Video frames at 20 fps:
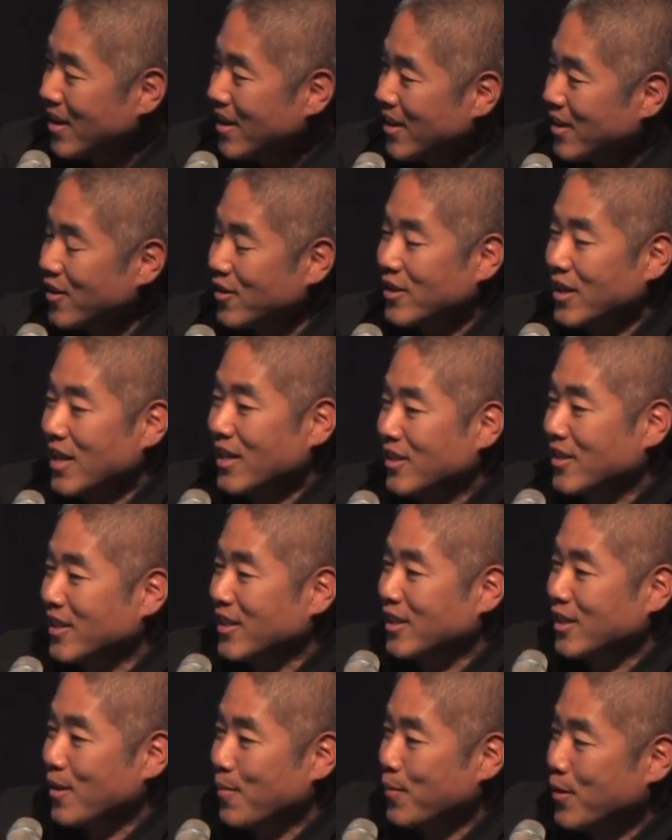There's actually
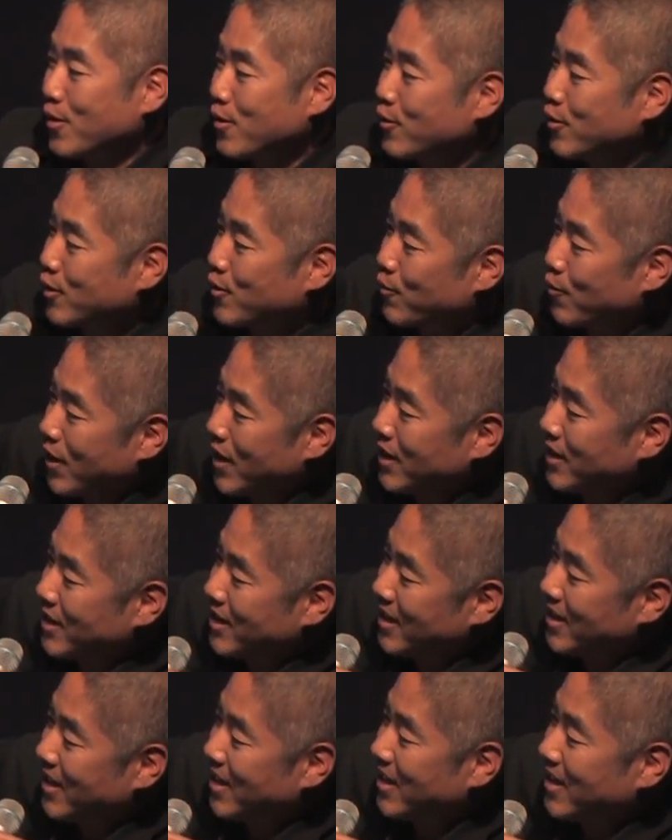someone who's
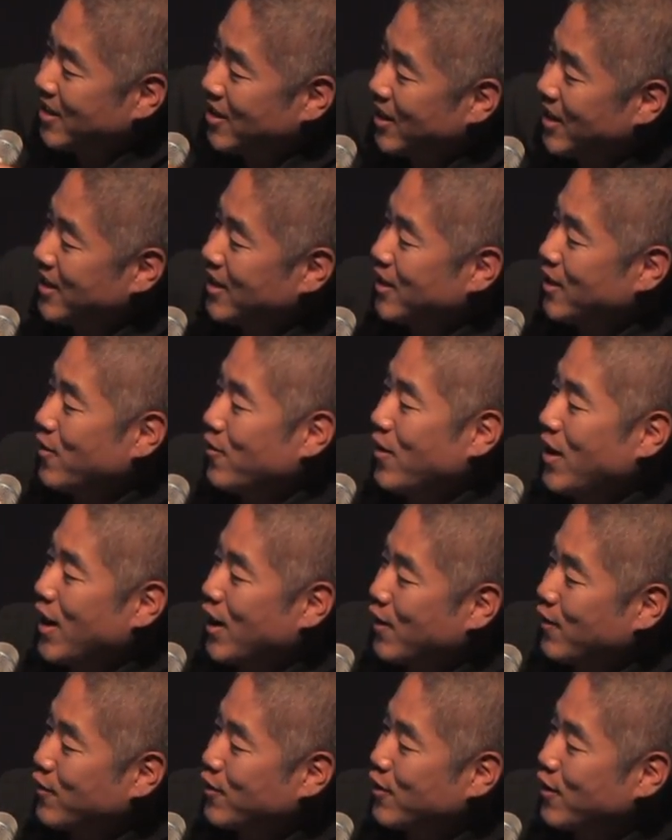rented an adjacent
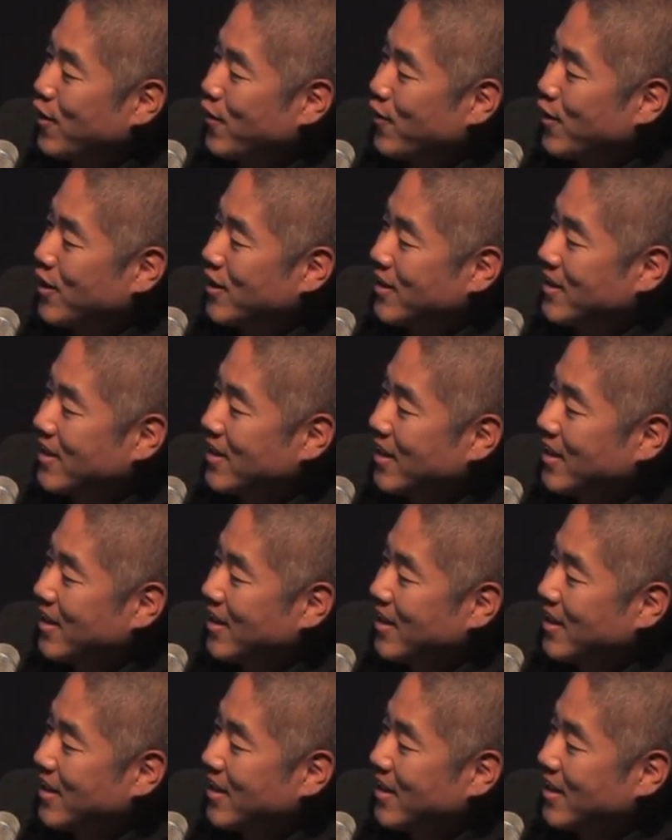rack of servers,